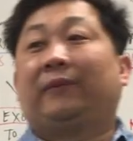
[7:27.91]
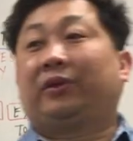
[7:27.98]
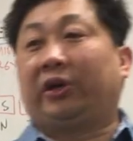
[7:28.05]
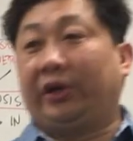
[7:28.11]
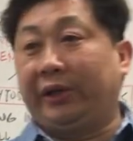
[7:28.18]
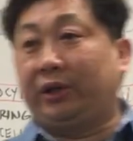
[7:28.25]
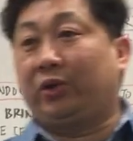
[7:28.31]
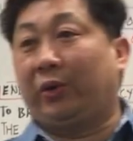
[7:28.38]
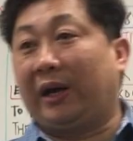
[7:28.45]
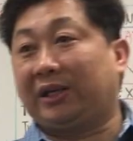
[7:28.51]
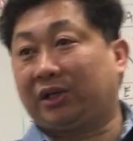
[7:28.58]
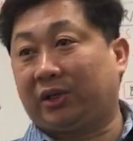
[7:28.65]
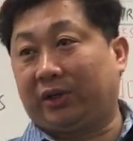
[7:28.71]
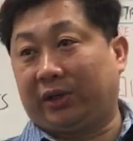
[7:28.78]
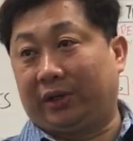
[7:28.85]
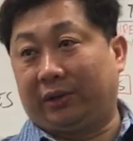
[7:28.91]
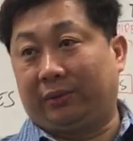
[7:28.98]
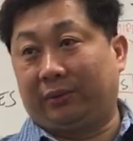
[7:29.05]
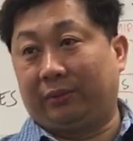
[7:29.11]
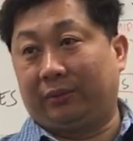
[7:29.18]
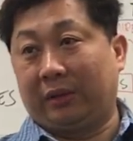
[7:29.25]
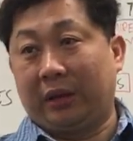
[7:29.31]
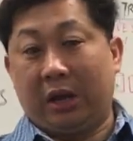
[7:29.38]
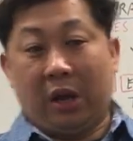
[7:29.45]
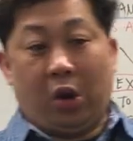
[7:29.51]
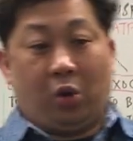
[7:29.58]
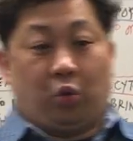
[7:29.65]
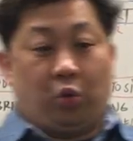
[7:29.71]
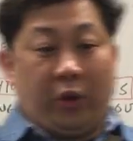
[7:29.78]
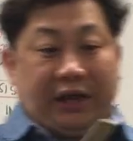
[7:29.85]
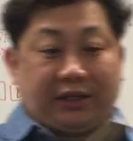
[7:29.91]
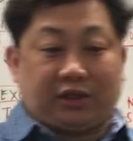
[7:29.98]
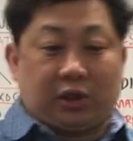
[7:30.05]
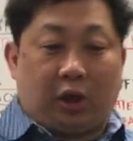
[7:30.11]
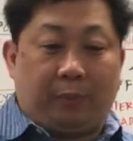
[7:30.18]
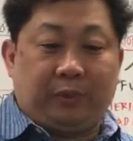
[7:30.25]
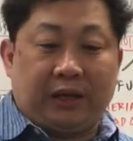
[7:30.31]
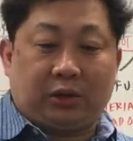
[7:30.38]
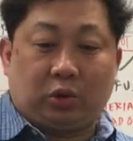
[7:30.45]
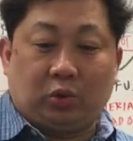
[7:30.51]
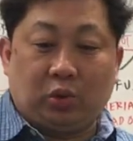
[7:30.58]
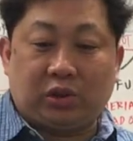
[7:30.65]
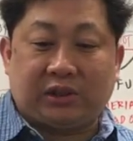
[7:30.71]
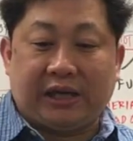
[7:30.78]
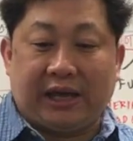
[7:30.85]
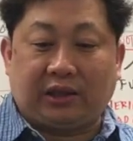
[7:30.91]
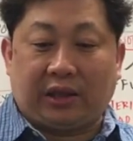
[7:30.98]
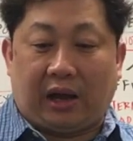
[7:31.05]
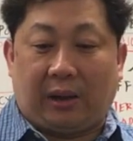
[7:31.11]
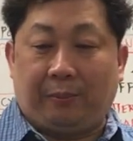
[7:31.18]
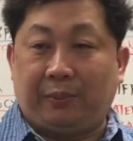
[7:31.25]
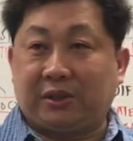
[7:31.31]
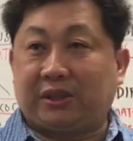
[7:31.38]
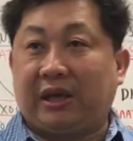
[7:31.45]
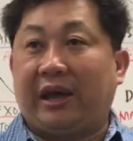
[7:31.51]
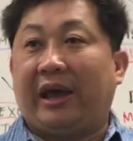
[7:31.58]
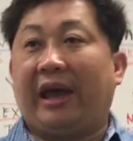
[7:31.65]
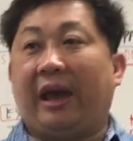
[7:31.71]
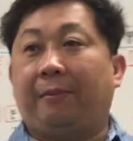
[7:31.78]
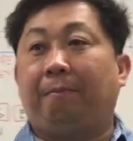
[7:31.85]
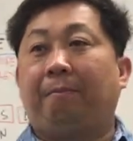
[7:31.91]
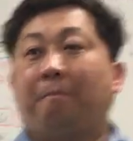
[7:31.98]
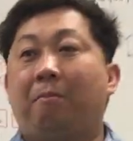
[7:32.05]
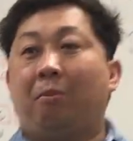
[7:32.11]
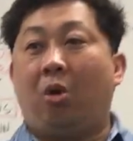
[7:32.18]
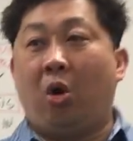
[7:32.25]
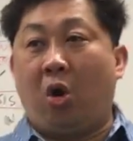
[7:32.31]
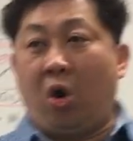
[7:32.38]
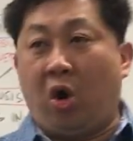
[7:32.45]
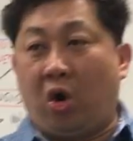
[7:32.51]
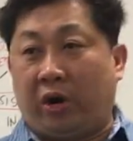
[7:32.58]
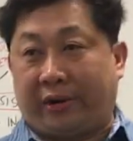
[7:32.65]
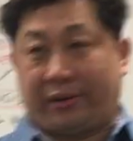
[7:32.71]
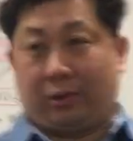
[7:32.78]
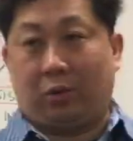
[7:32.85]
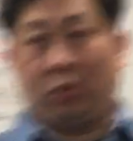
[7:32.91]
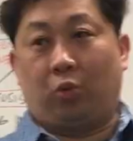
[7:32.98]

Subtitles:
Third question. Which of the two setups have more